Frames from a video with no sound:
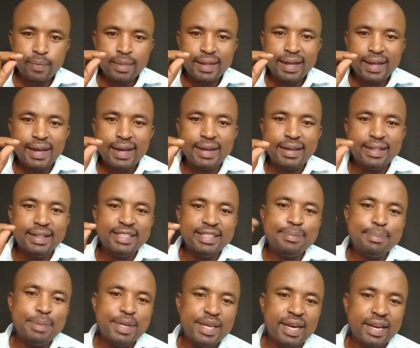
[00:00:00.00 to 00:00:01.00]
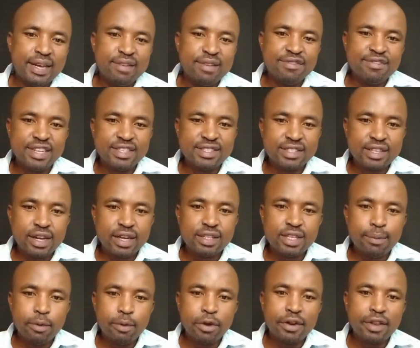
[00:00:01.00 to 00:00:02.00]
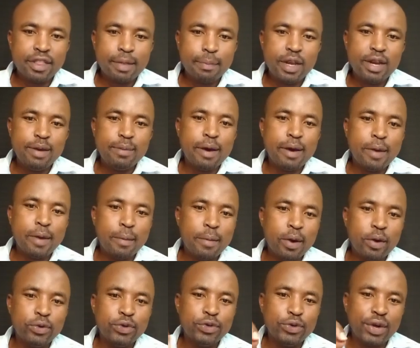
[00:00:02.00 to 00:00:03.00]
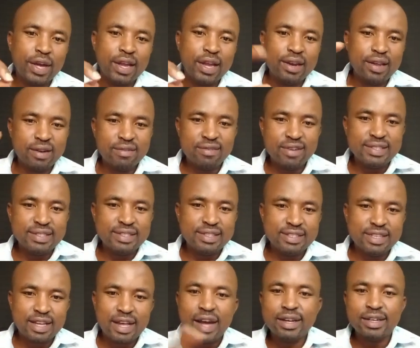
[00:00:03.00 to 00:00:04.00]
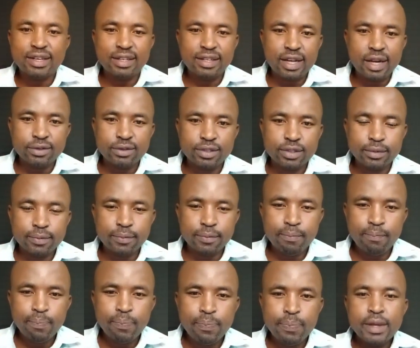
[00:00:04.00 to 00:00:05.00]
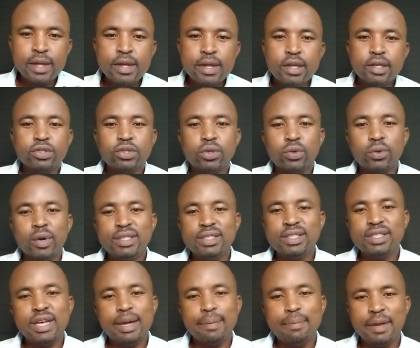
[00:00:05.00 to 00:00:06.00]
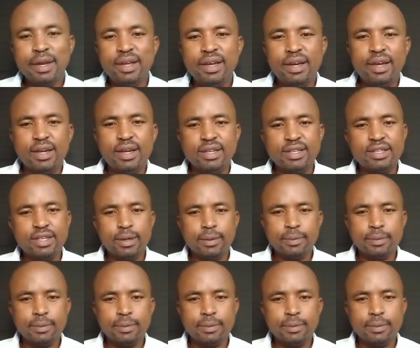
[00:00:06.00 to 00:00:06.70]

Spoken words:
Had this been an infrastructure bond, the minimum amount you can invest is 100,000. So what is happening is